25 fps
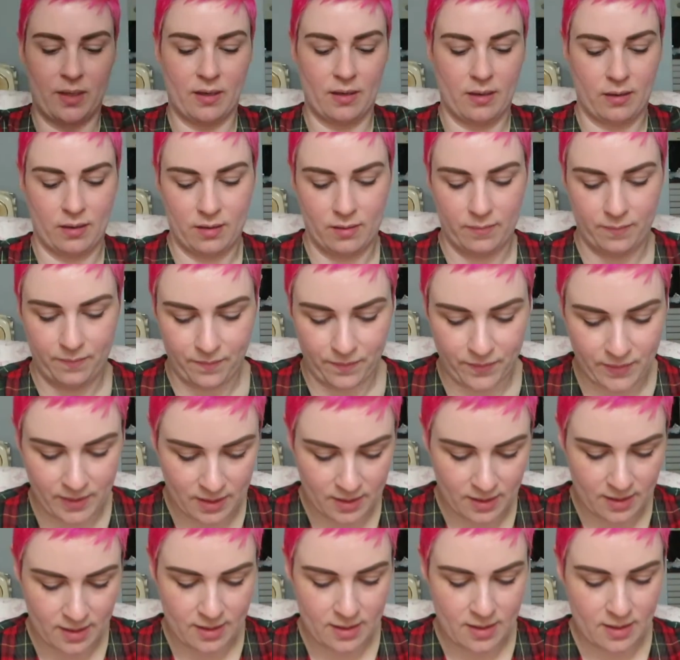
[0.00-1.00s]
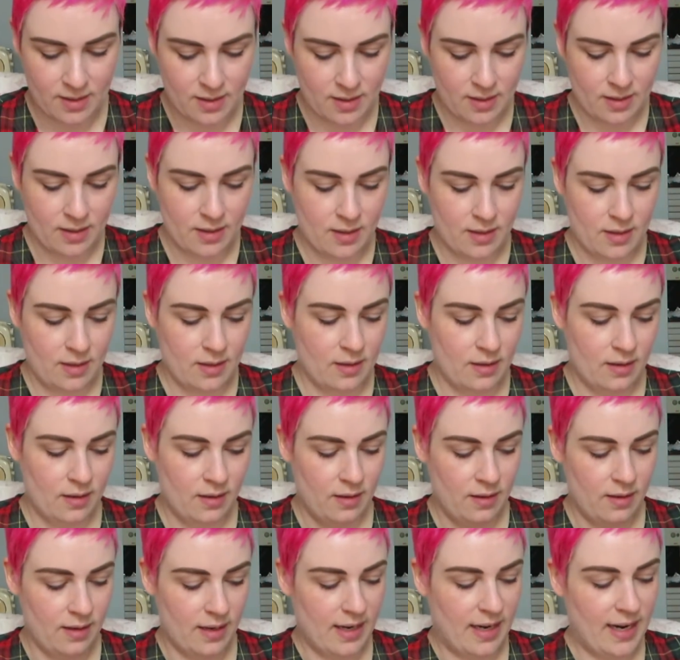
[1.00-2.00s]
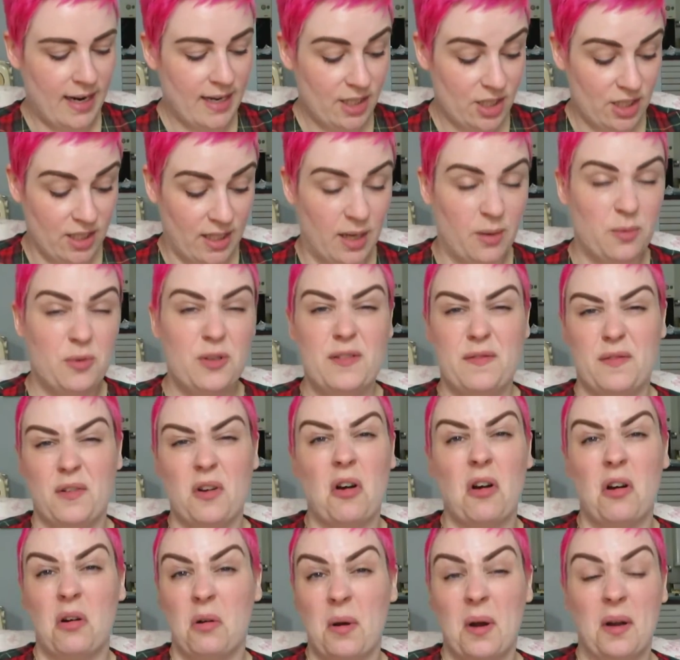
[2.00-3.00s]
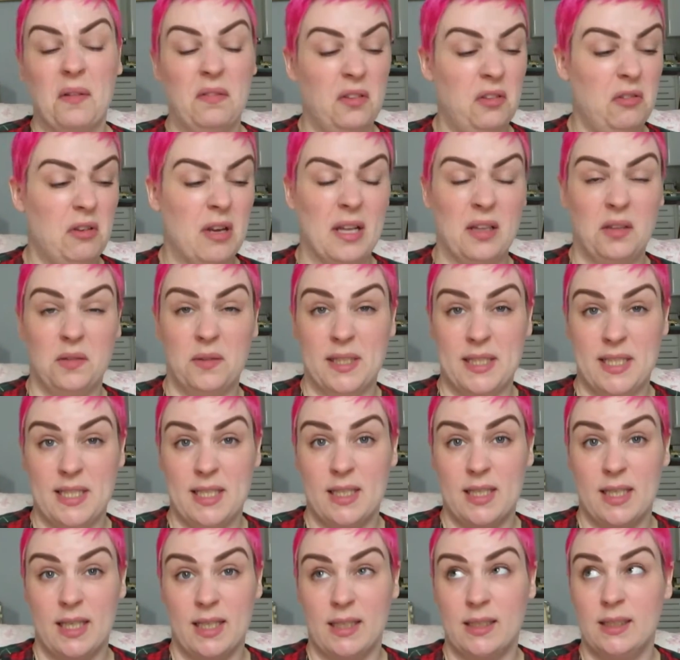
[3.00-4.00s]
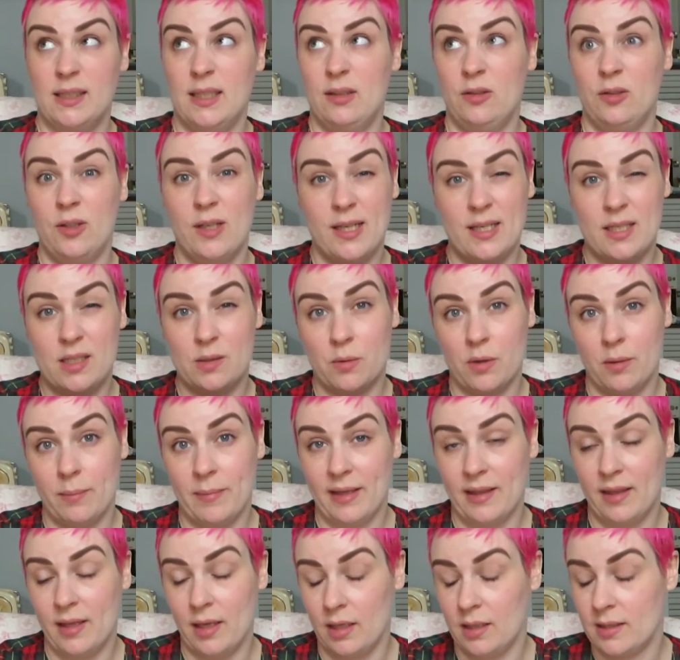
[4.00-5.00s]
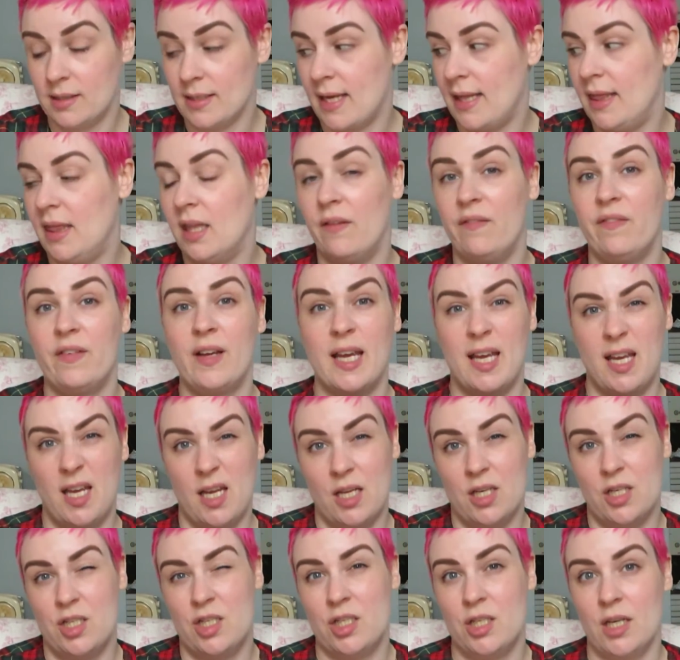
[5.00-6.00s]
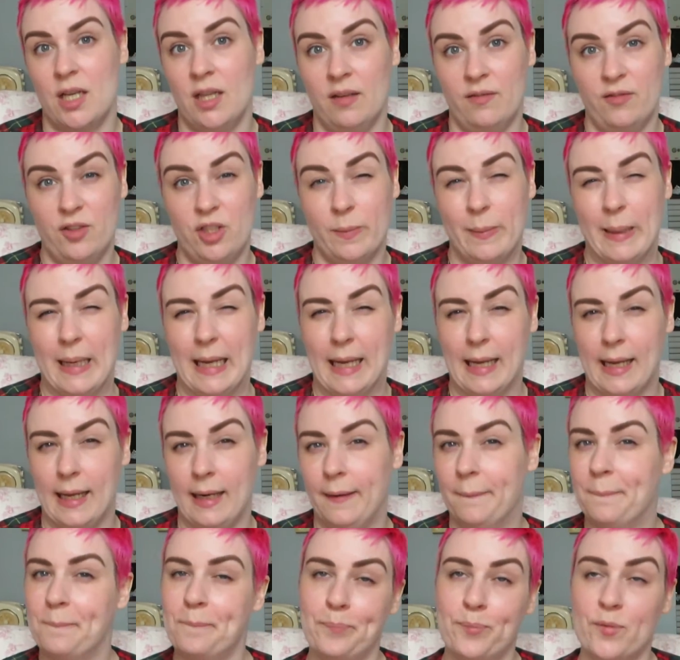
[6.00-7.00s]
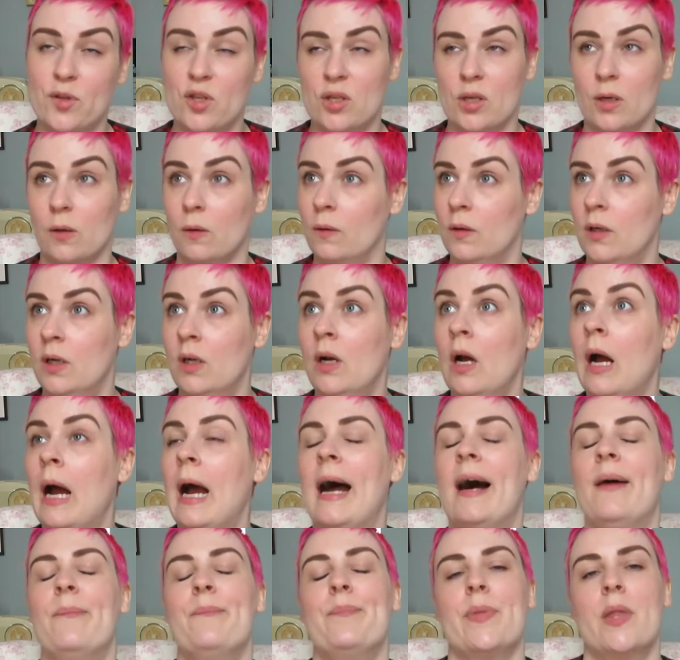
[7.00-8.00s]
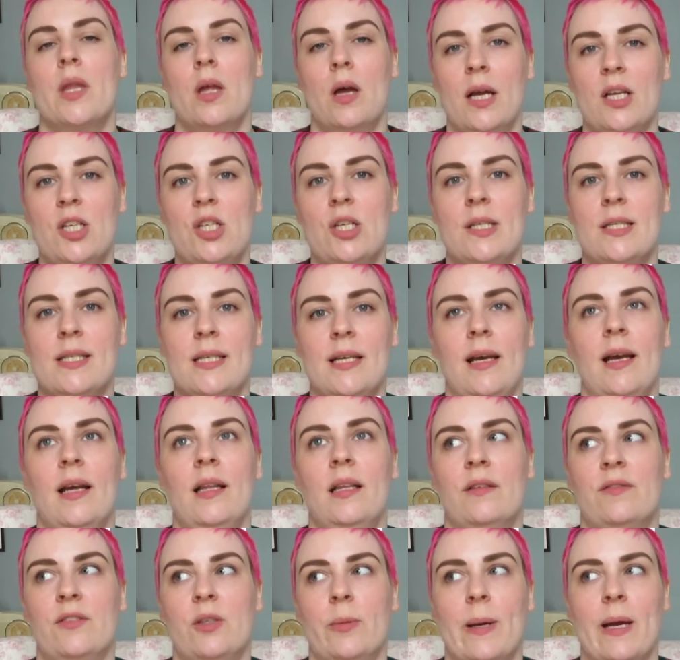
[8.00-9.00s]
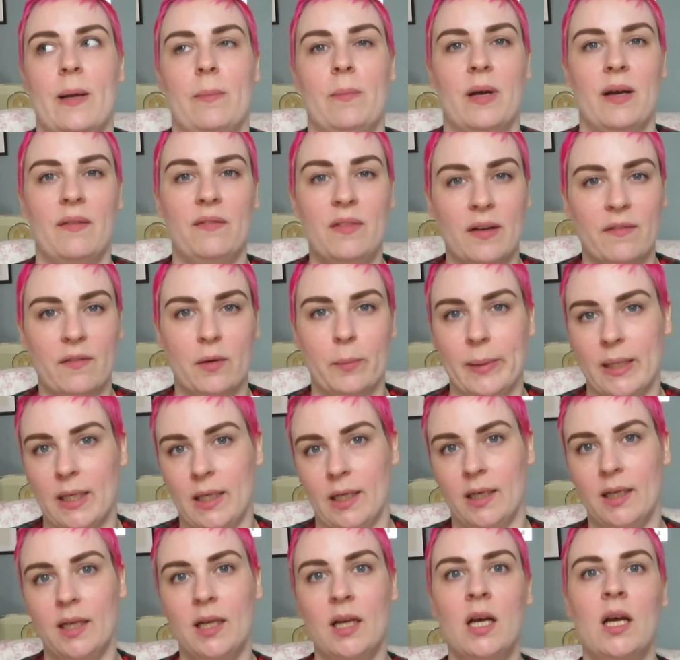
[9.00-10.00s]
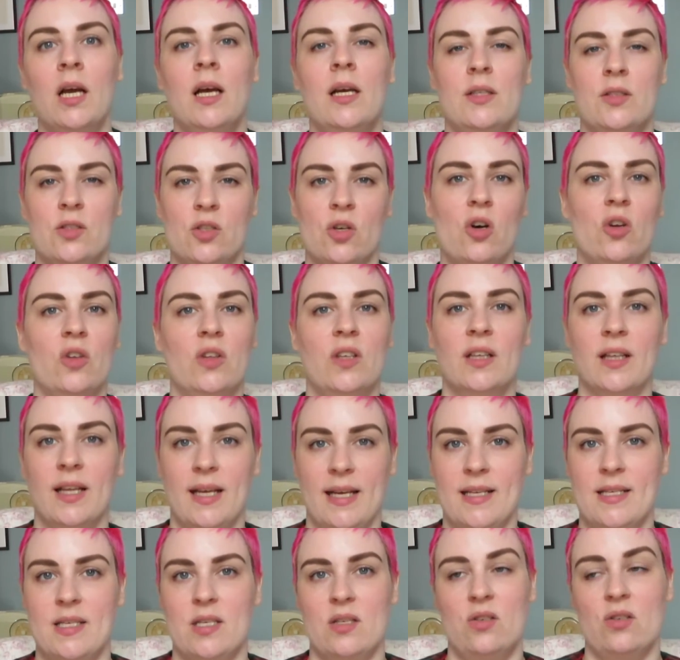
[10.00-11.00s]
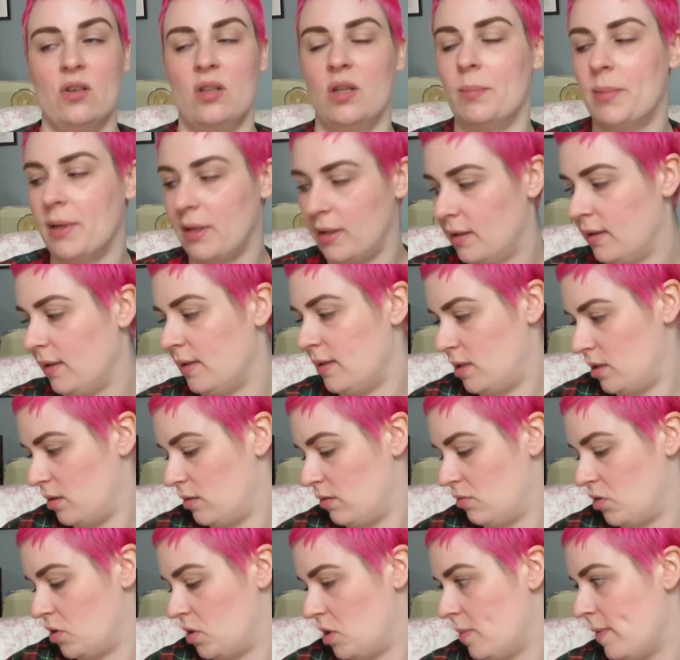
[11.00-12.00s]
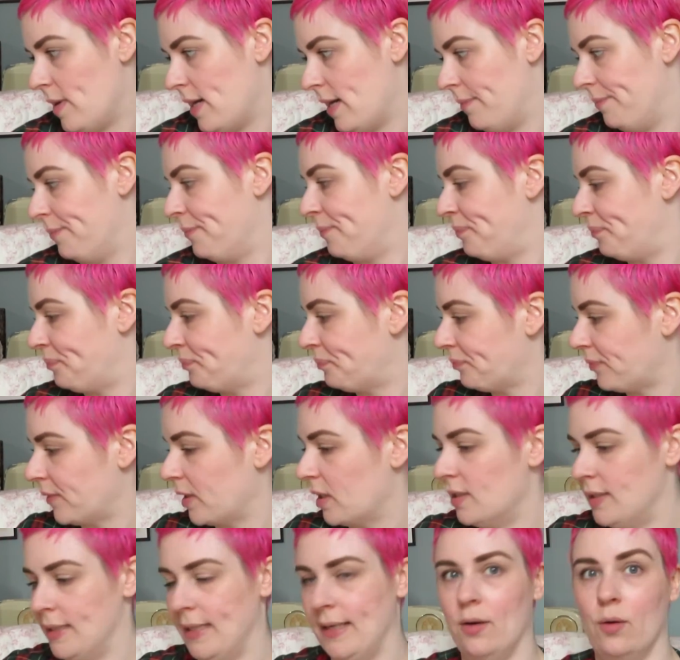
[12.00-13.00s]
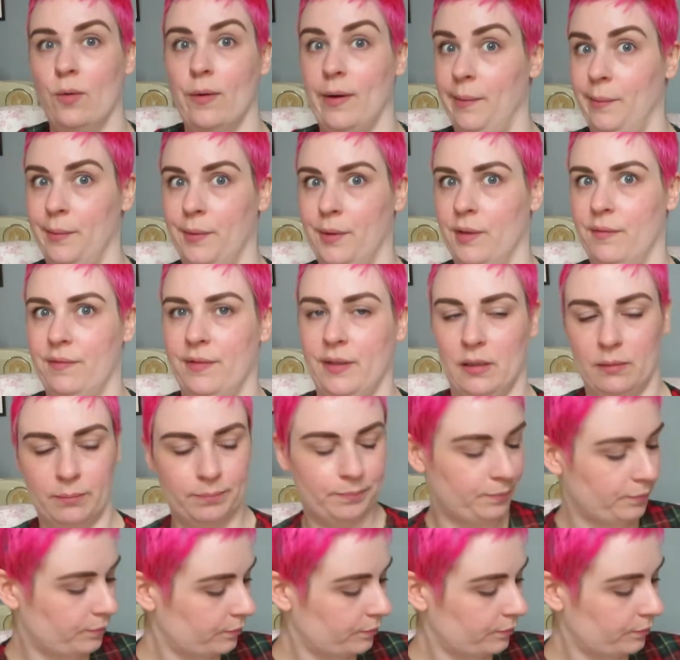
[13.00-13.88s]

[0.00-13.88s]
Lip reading: And actually I would have got quite a few Hello Kitty things. Hello Kitty is one of my things. I love kitsch, I love Japan, so I should say I love Japan, but I've never been. It's on the list, it's on the bucket list to go to Japan because I know I will love it.